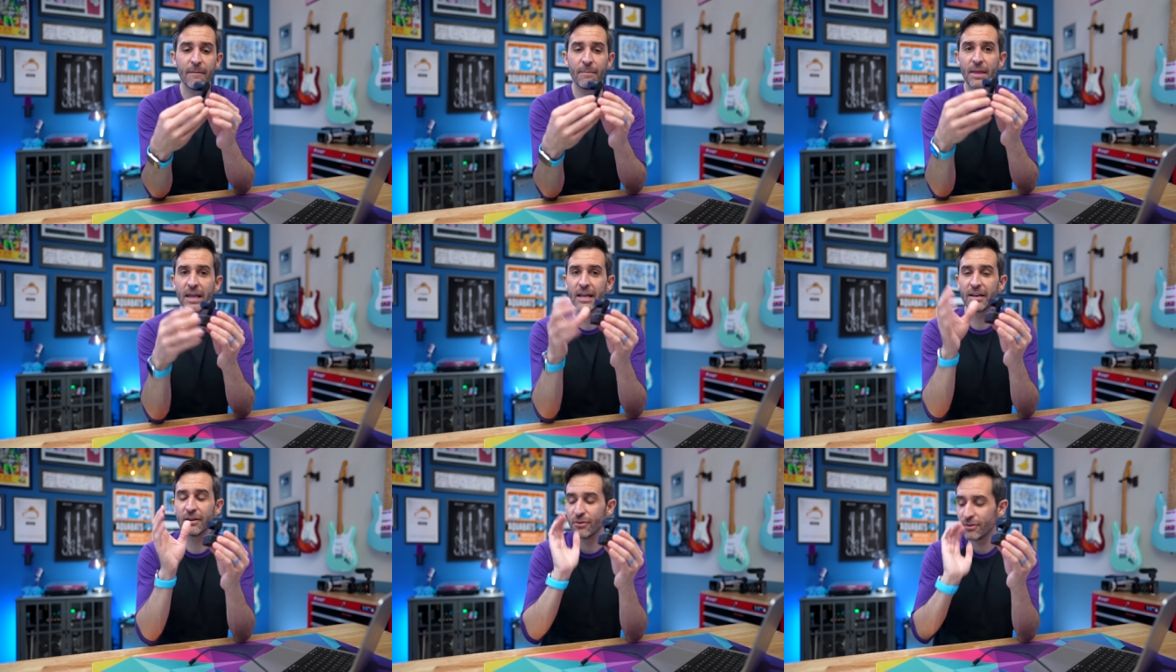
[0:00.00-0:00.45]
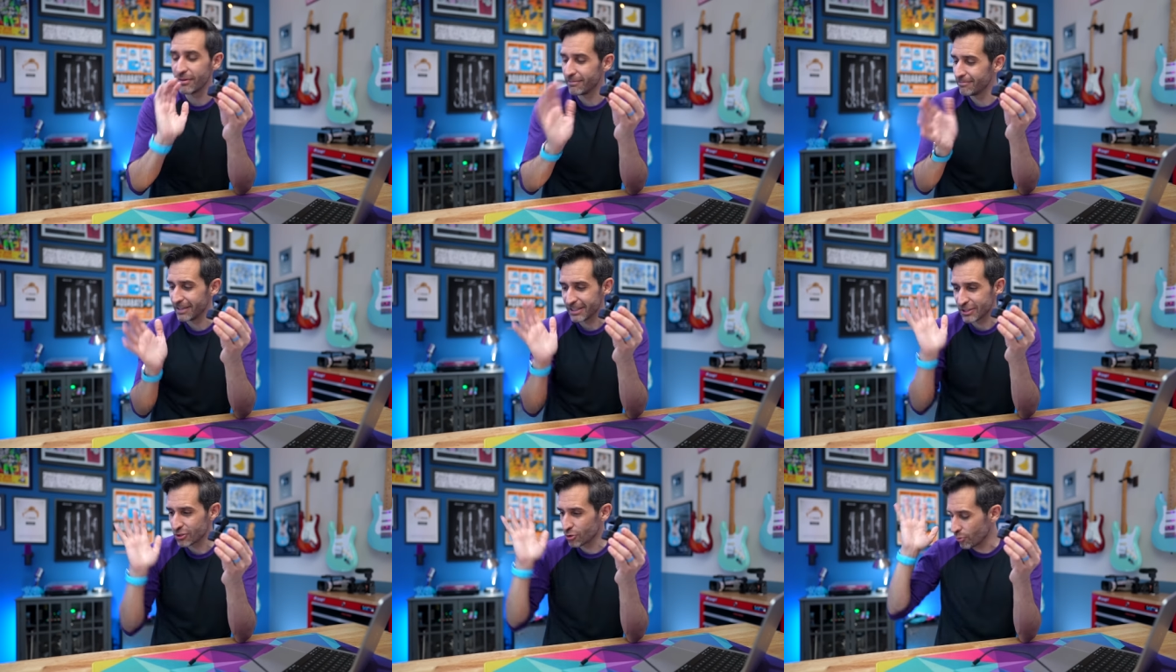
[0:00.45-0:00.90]
And
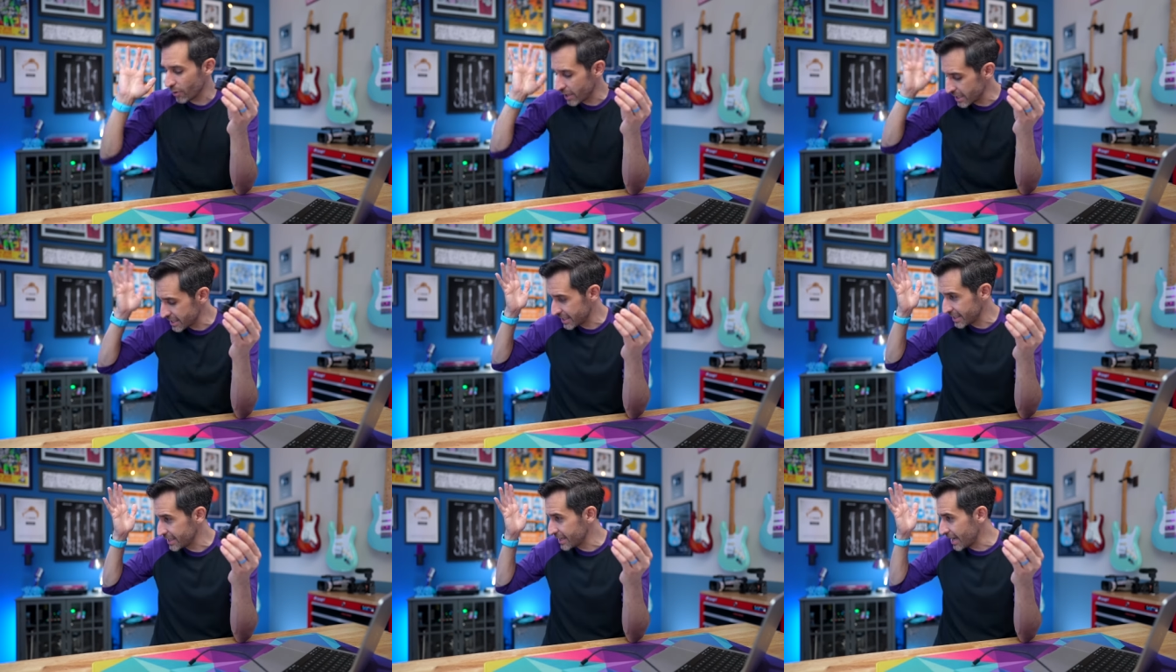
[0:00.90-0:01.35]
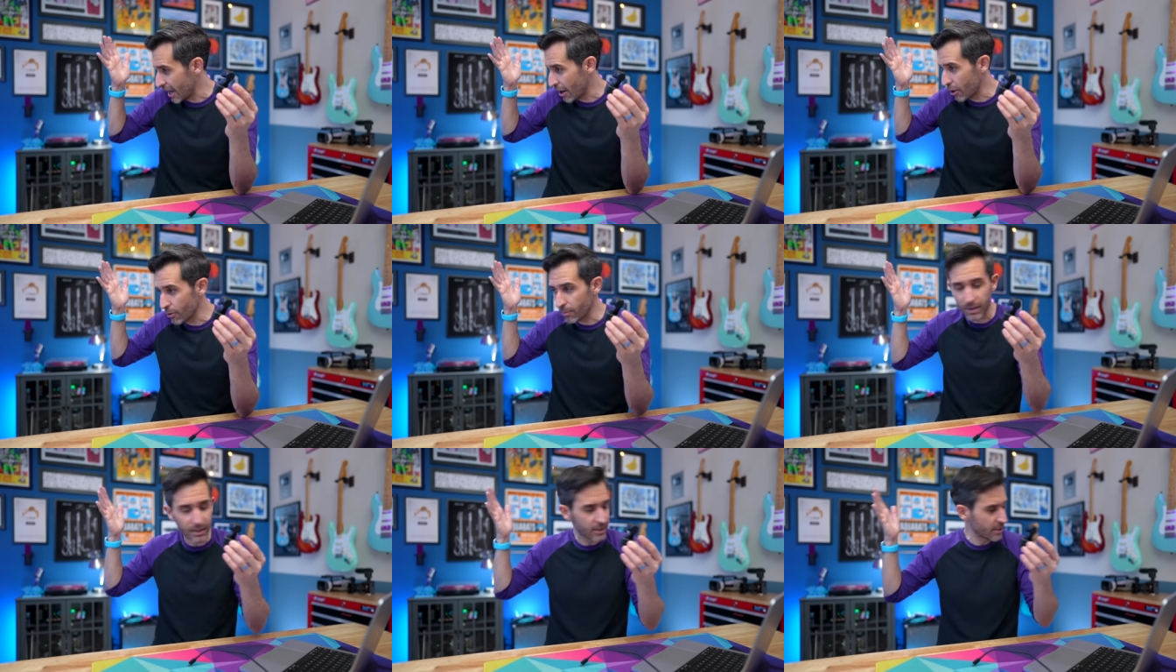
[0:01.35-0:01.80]
it's crazy
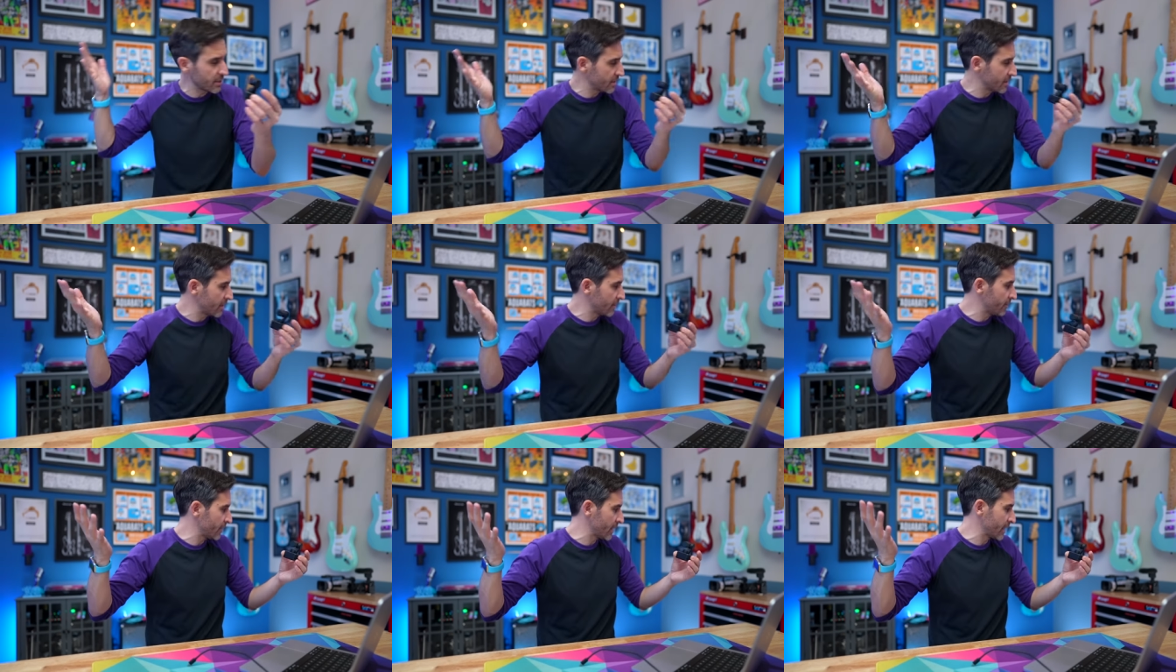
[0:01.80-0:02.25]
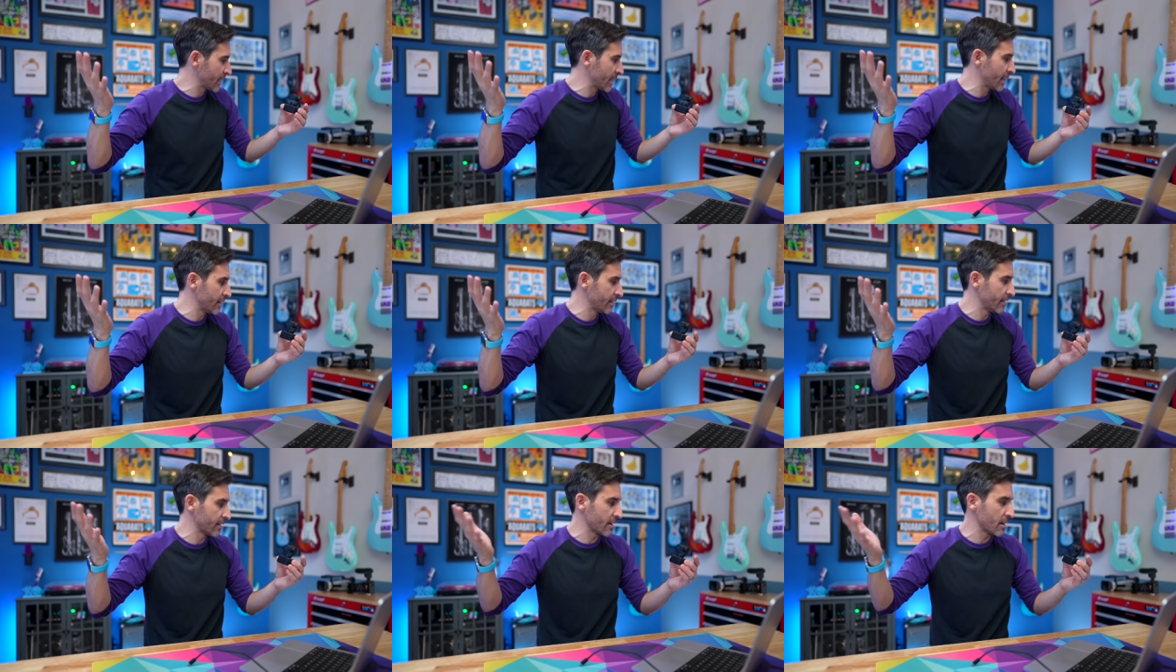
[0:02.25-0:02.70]
how much stuff I
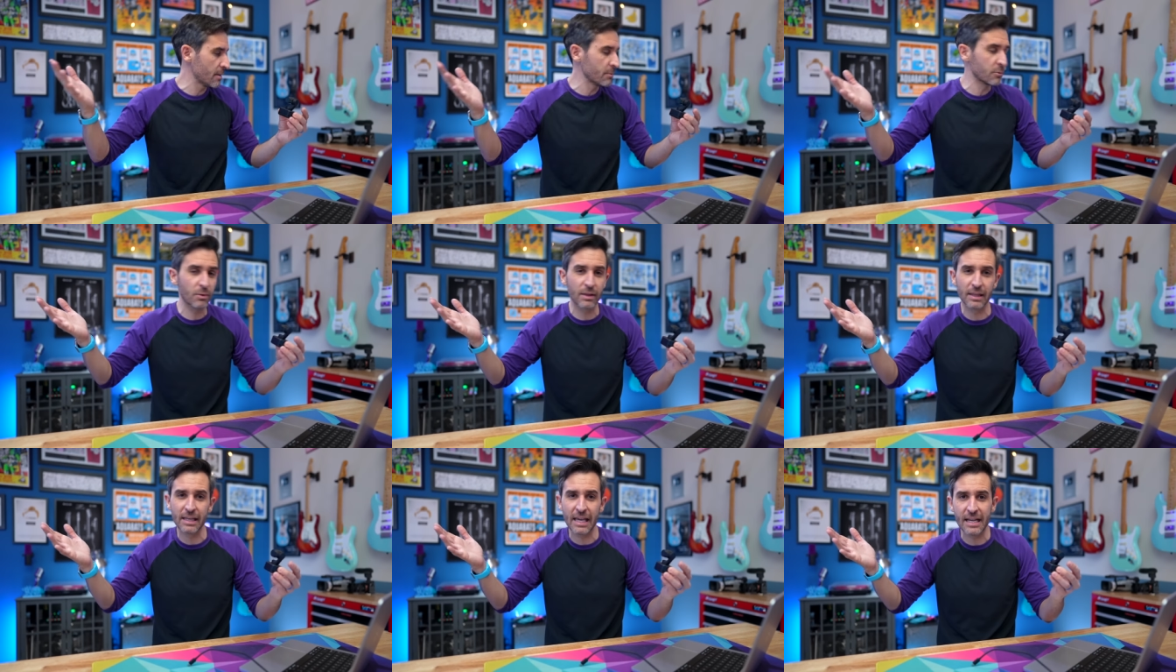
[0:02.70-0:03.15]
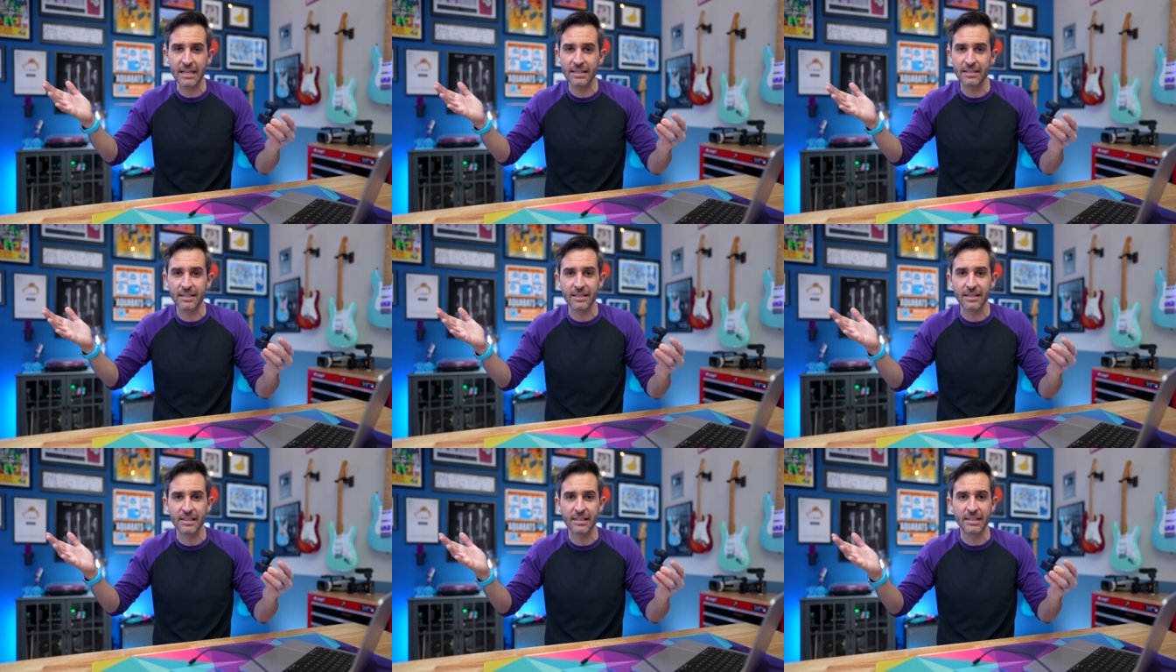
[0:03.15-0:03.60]
get that comes with
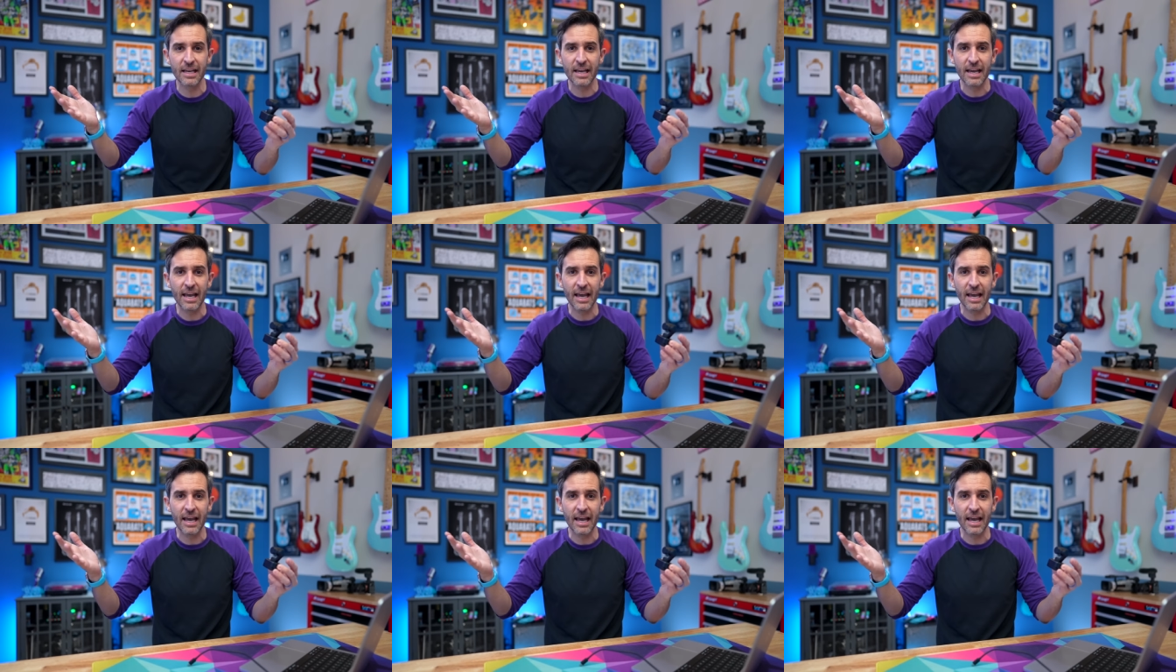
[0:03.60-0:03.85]
cases,